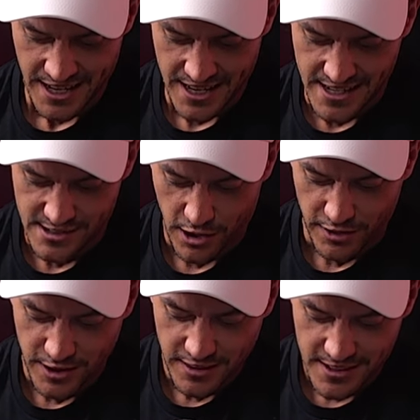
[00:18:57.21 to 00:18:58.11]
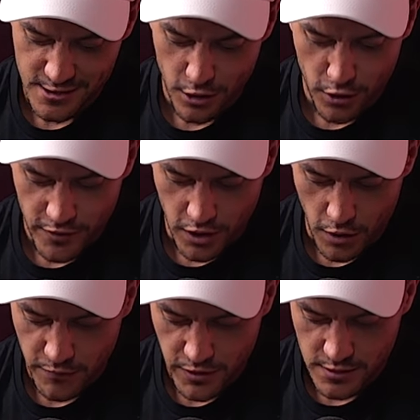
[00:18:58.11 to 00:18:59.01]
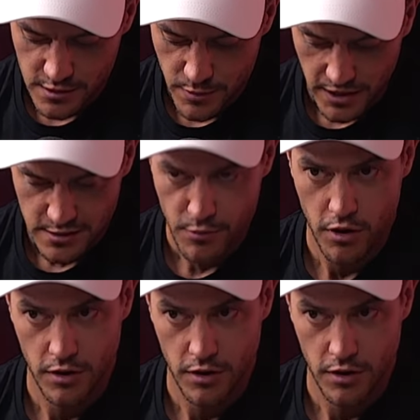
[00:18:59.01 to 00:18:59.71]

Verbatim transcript: is I think there's an overconfidence about tomorrow